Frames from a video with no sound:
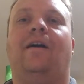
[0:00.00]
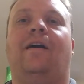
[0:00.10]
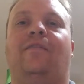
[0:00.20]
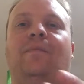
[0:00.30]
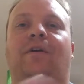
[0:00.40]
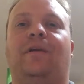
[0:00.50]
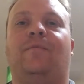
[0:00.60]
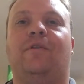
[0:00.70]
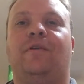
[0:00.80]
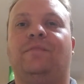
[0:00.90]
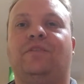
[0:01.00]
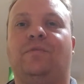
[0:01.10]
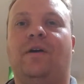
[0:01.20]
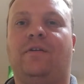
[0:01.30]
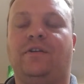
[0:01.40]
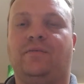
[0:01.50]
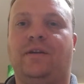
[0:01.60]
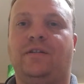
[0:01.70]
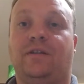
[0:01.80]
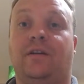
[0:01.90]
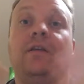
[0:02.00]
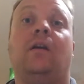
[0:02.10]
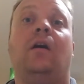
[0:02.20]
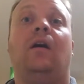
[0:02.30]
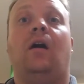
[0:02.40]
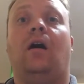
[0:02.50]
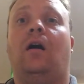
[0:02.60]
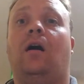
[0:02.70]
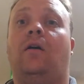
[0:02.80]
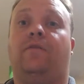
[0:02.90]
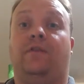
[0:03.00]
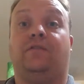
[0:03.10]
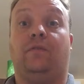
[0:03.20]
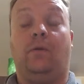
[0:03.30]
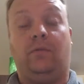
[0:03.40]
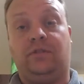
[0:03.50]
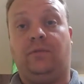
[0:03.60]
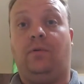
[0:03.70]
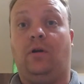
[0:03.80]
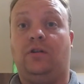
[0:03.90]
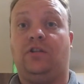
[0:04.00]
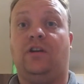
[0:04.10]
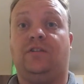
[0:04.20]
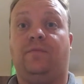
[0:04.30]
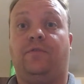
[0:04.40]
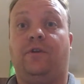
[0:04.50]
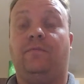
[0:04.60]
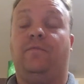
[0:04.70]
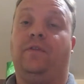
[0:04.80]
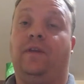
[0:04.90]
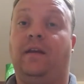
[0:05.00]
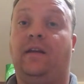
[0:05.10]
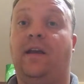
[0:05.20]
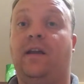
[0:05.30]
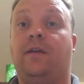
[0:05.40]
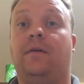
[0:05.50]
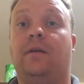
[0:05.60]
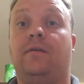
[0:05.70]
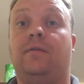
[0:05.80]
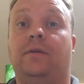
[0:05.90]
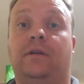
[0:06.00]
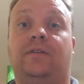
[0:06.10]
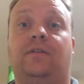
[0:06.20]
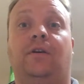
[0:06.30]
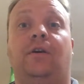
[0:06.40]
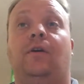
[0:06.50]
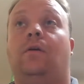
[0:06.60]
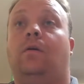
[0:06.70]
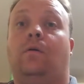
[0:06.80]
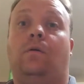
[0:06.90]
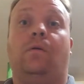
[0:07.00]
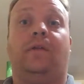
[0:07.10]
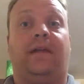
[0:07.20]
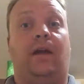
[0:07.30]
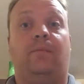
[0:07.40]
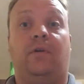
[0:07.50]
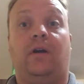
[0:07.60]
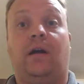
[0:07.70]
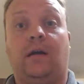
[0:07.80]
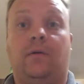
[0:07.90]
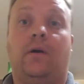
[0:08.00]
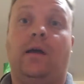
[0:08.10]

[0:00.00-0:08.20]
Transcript: Hi, everybody, and welcome to Wellness Wednesday. Uh, first of all, I want to apologize up front for any echoing noise or the camera angle.